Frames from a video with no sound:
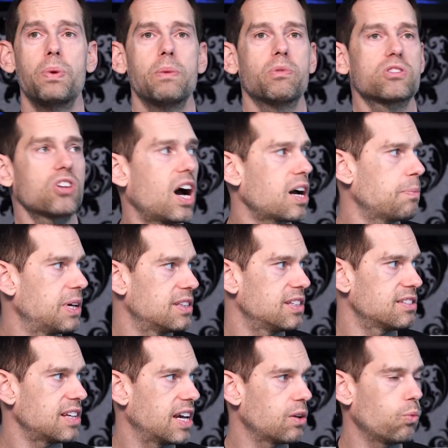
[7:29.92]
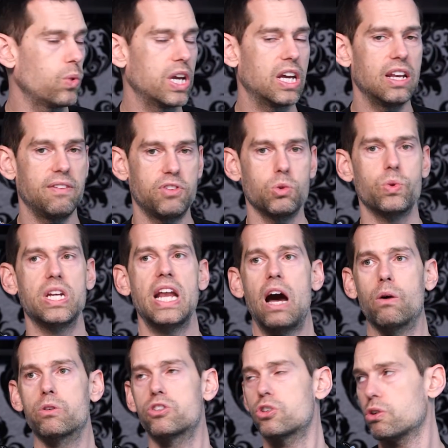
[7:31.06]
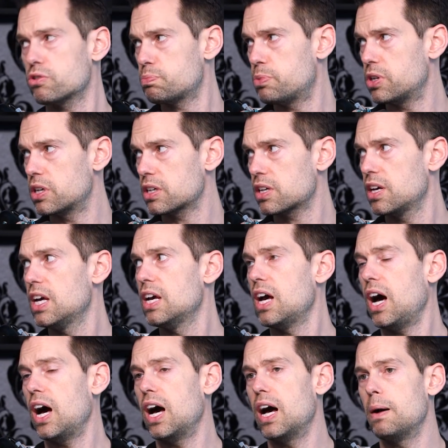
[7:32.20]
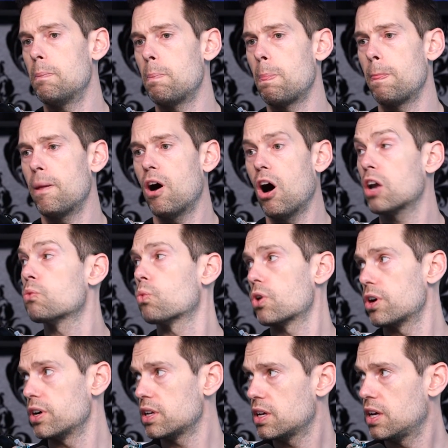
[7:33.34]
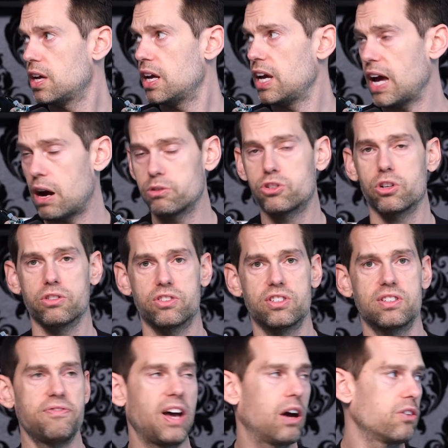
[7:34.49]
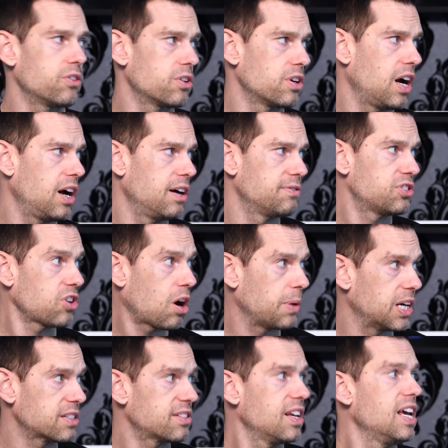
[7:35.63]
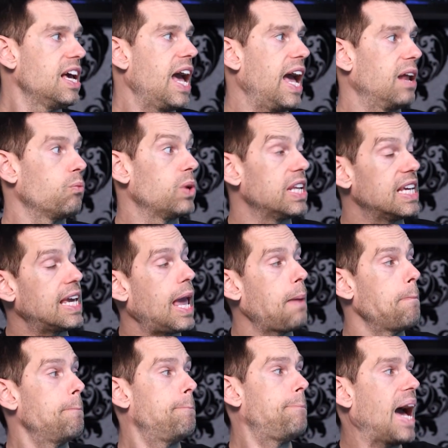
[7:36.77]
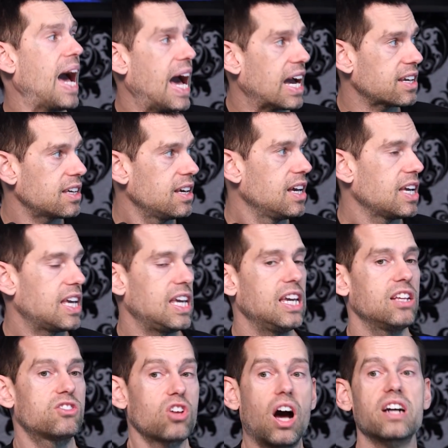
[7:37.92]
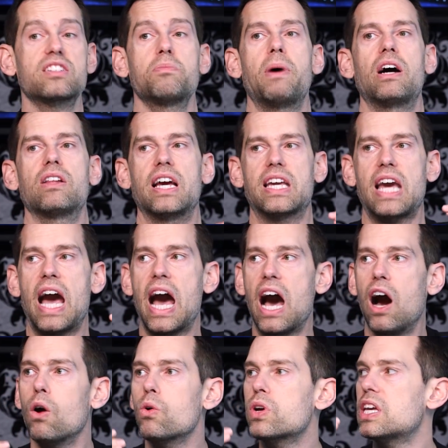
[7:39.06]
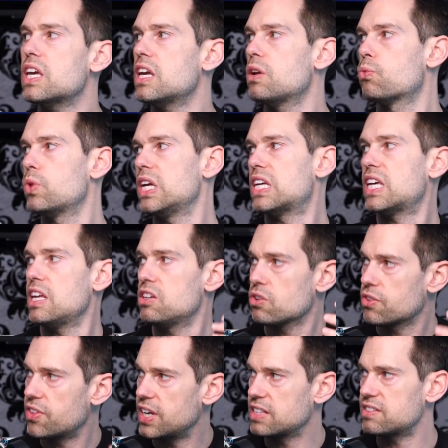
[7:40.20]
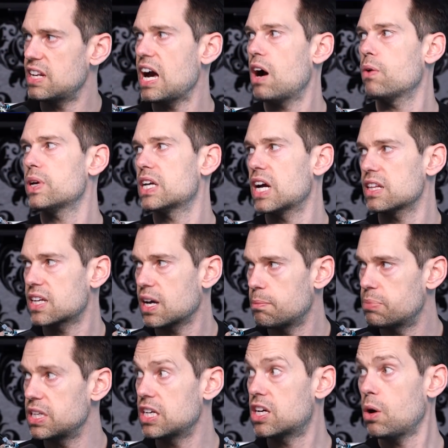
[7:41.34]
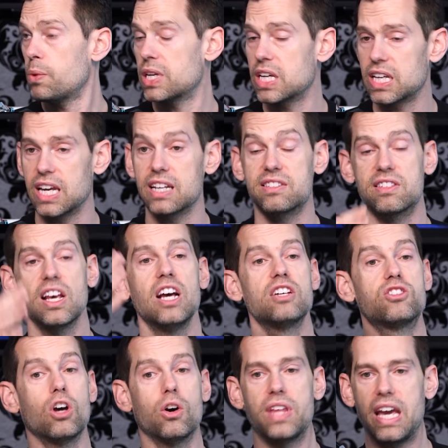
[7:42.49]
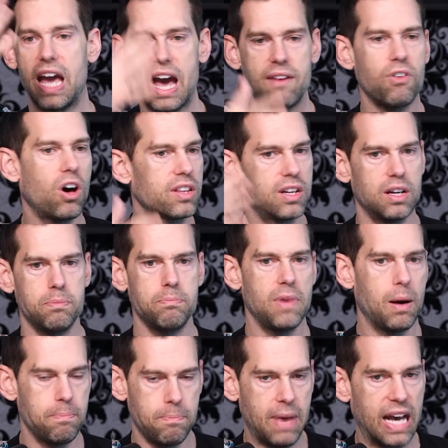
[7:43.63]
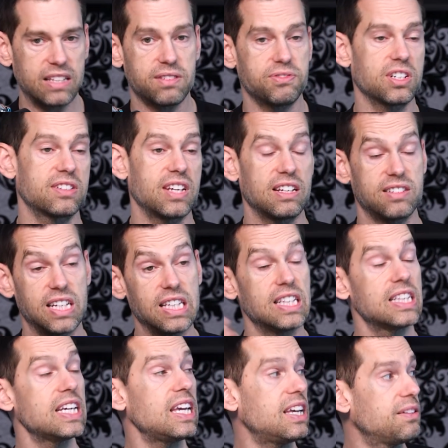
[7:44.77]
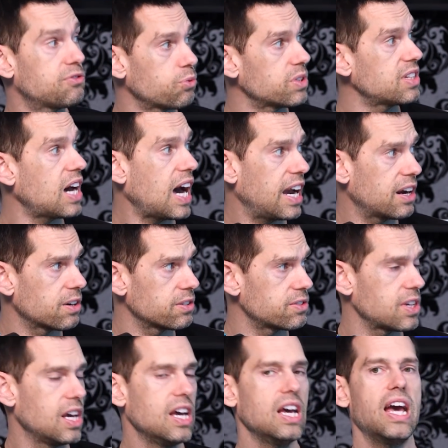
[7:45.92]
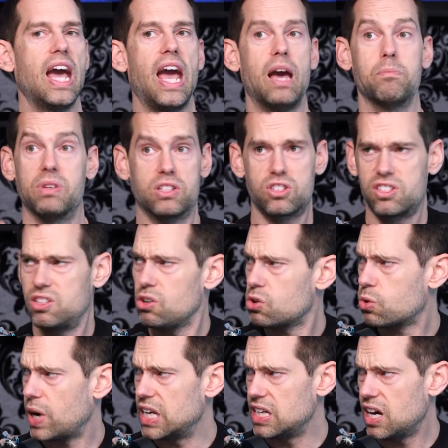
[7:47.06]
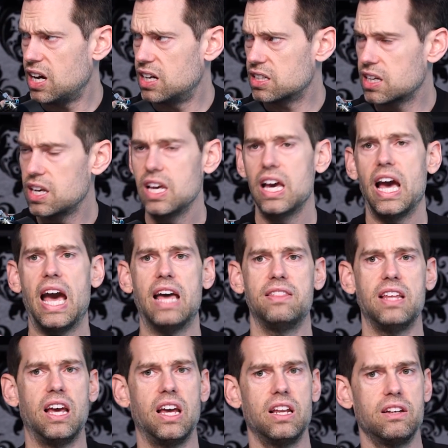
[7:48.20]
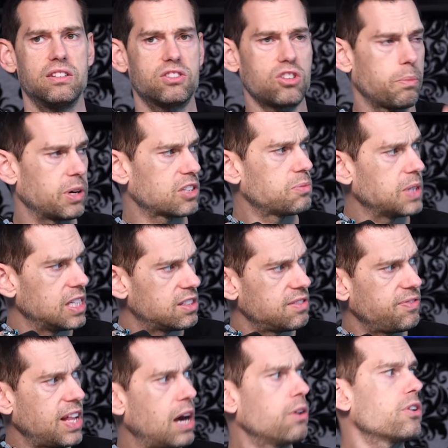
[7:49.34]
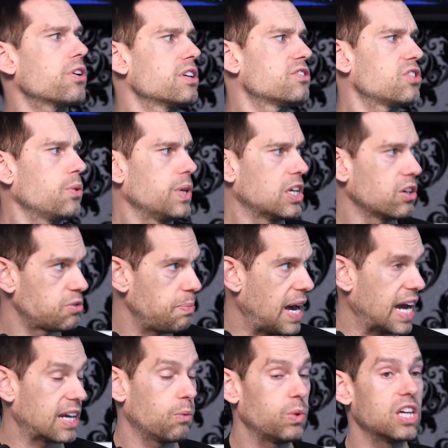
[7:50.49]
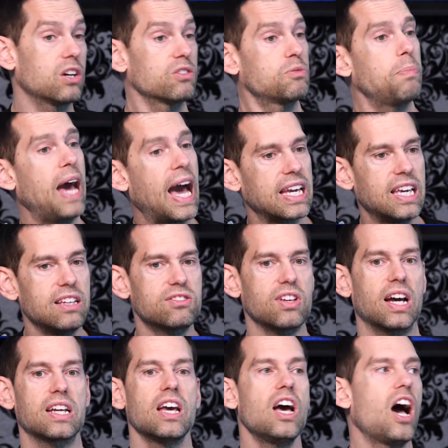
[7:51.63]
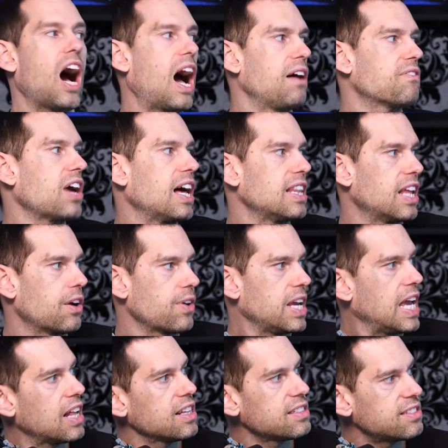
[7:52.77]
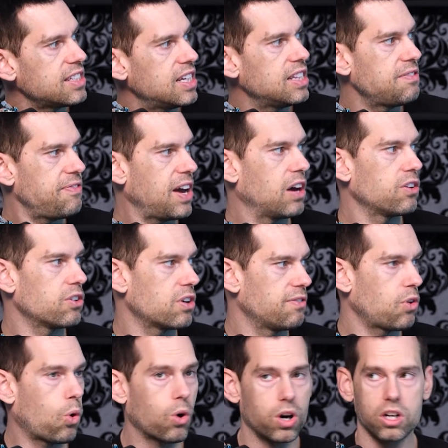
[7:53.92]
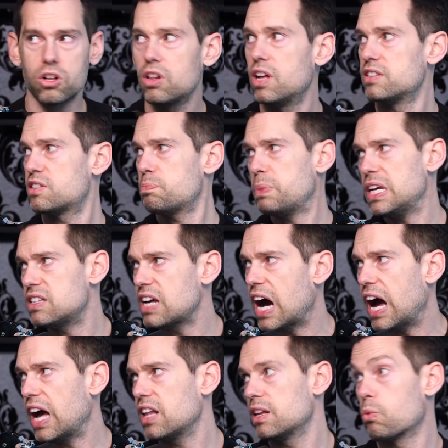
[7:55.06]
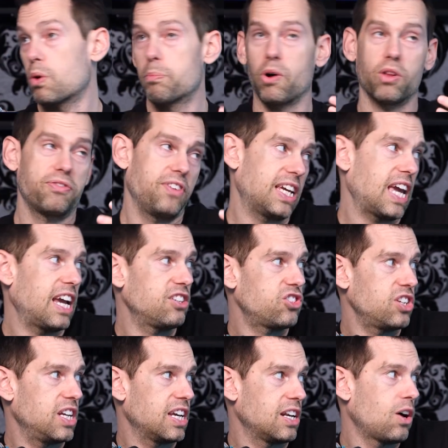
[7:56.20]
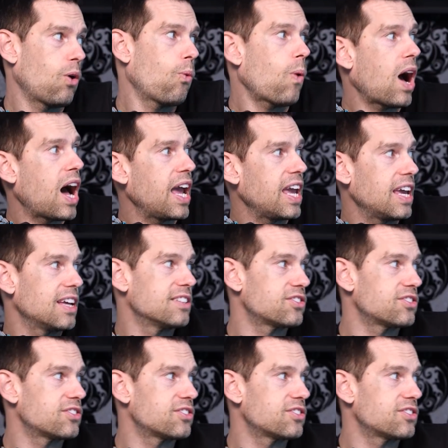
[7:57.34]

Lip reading: people talk about this, like if you read Howard Schultz's book, Onward. Howard Schultz is the founder of Starbucks. Yeah. And when he came back, he talks about like how he rekindled things and how he got the company going against. So they have all the massive success. He leaves, retires, but still quite young. And then Starbucks begins to flounder, and so he goes back. And when he goes back, he's like, I've got Larry Ellison, the founder of Oracle, on speed dial, and we're both vacationing in Hawaii. And